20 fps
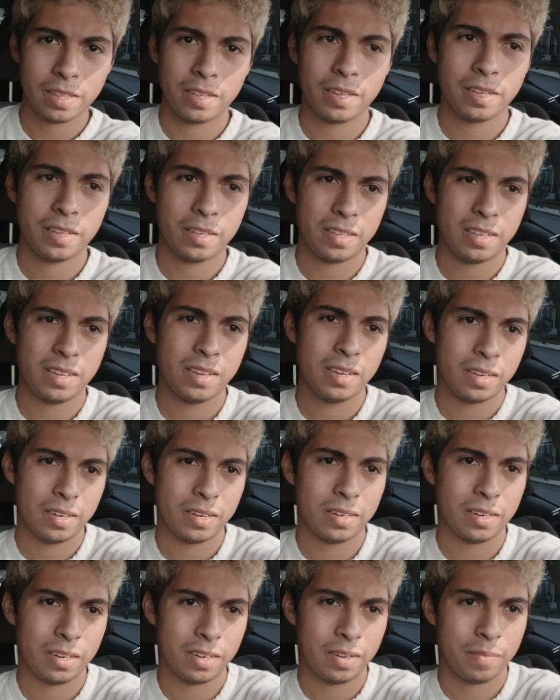I think
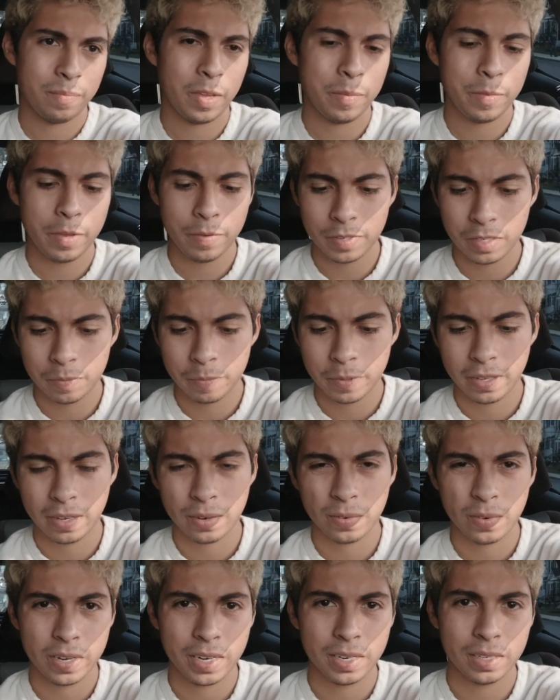maybe I've just been
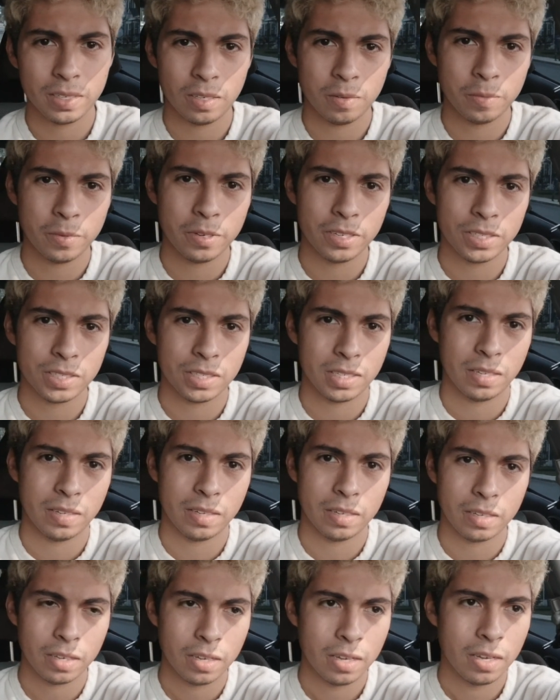like running too much and I
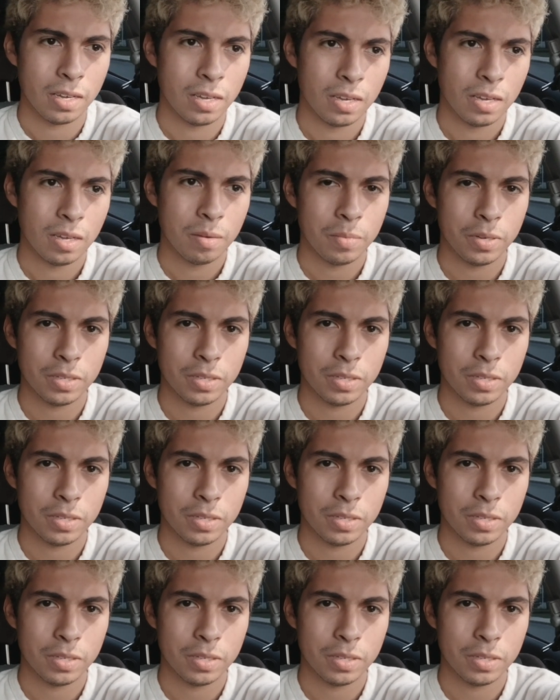like